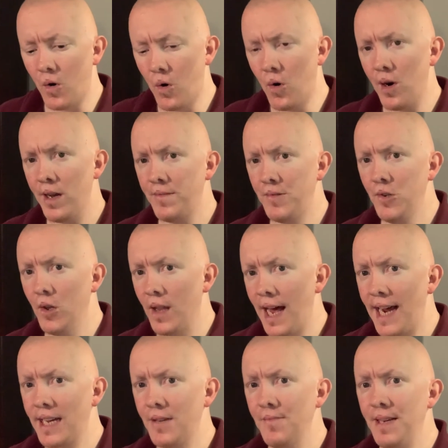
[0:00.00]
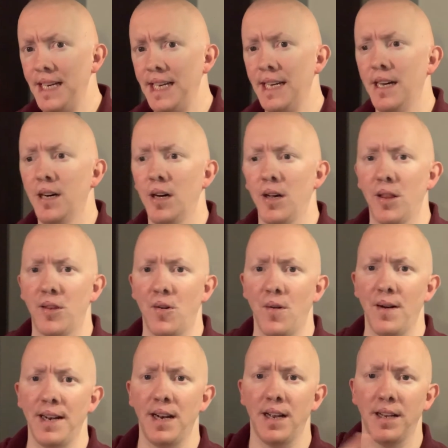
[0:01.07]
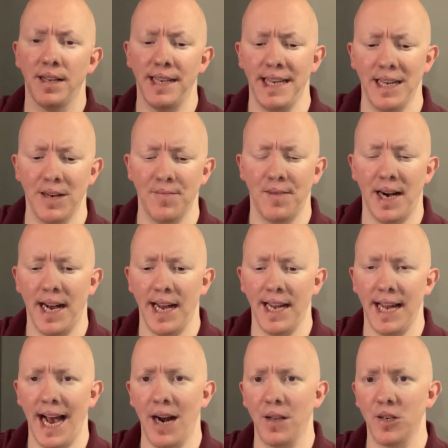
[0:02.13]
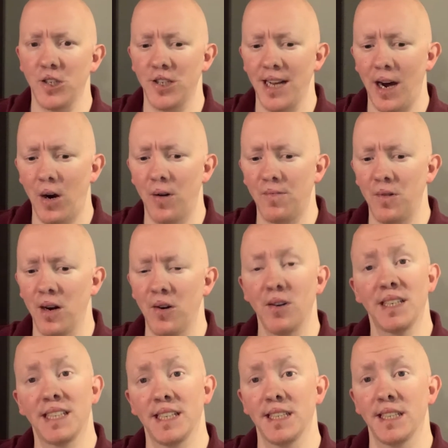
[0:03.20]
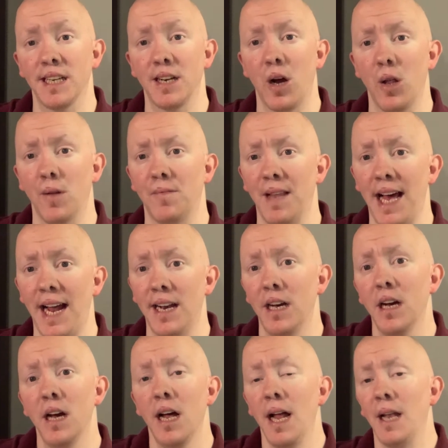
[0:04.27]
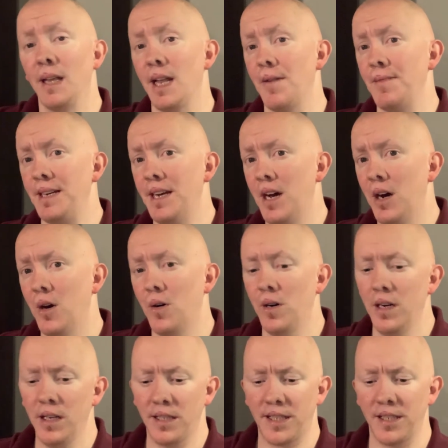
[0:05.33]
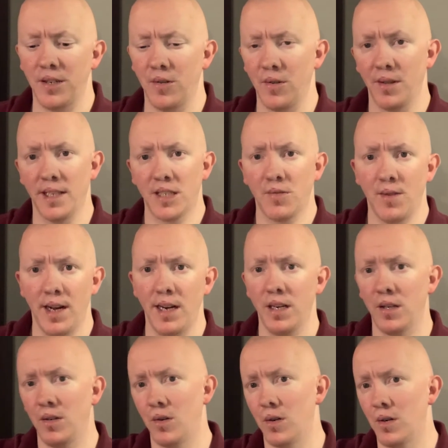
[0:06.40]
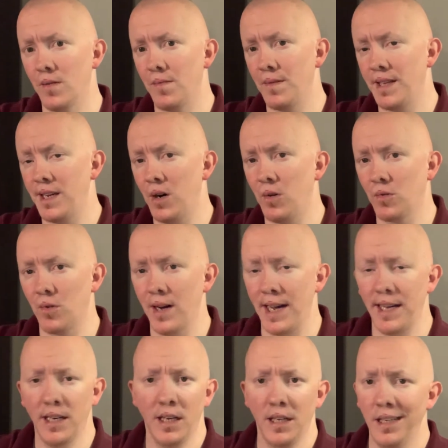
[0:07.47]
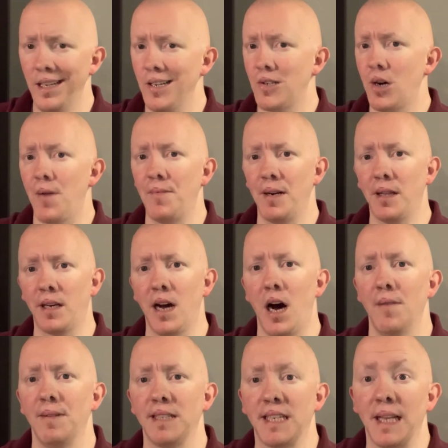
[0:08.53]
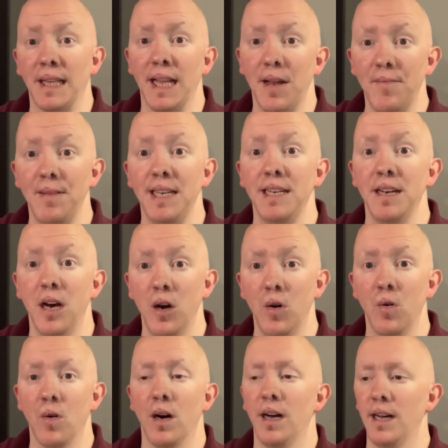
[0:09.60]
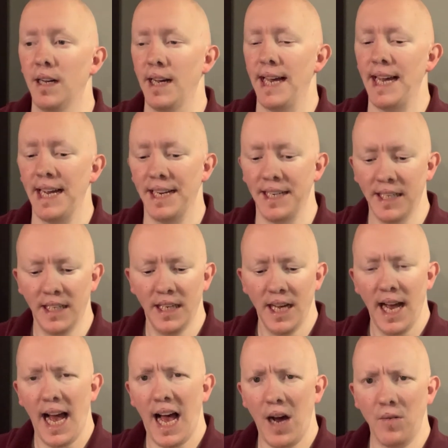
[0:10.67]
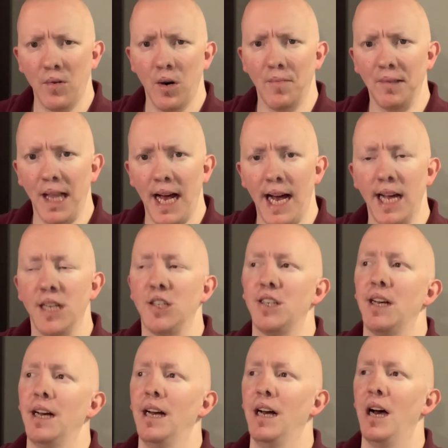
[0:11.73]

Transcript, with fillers: Or if you like me throwing in my out of the shower fragrances and all of that, let me know. So this way or the old way, drop it in the comments, let me know, and I will oblige.